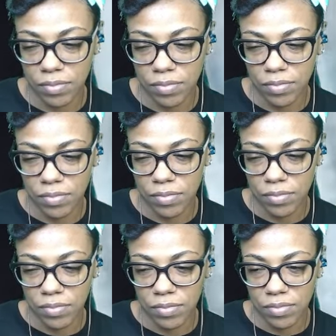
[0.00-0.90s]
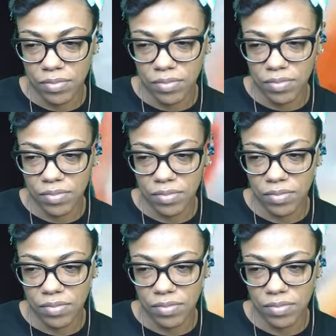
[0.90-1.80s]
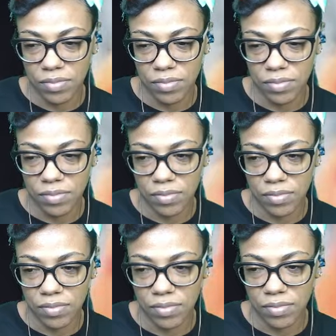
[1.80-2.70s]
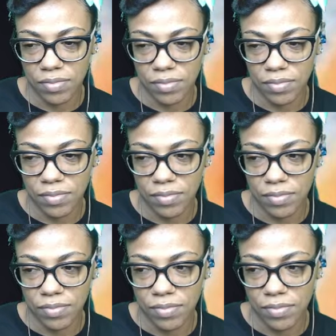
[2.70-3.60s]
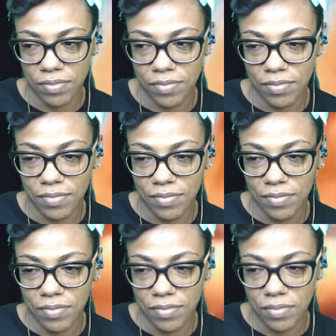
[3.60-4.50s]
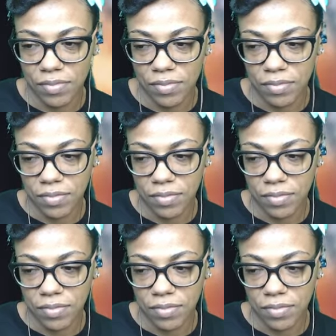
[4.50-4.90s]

(not speaking)